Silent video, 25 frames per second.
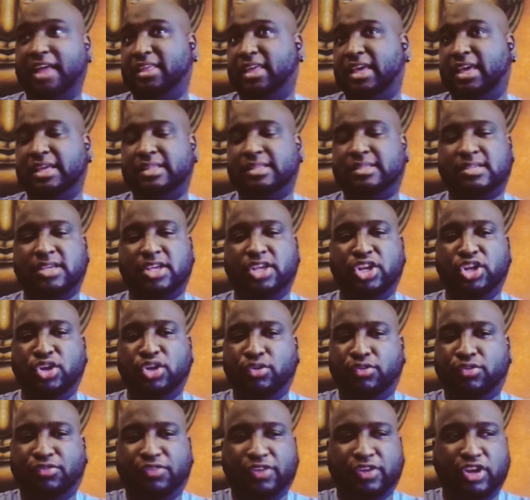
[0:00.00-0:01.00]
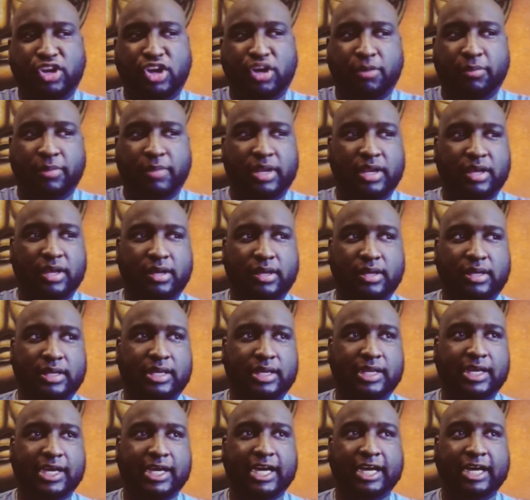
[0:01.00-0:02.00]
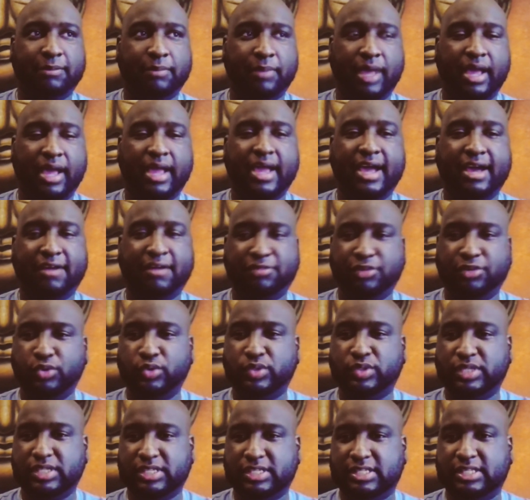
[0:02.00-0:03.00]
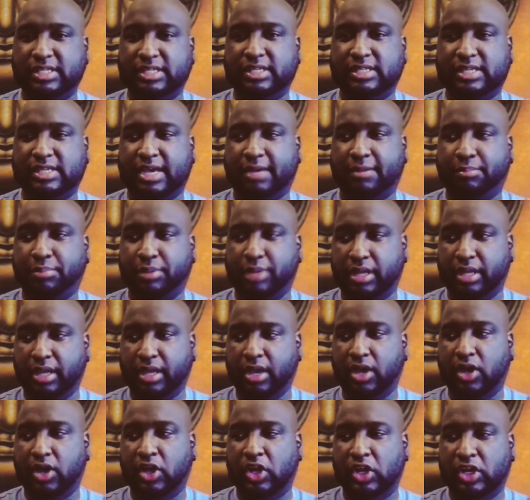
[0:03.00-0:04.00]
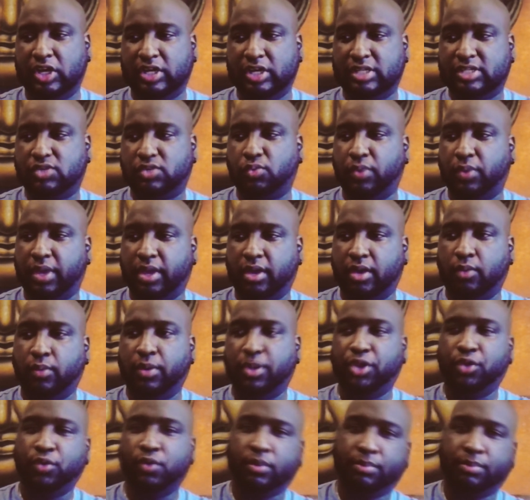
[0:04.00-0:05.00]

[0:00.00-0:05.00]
it's a new phenomenon. I have noticed it happening a lot where when you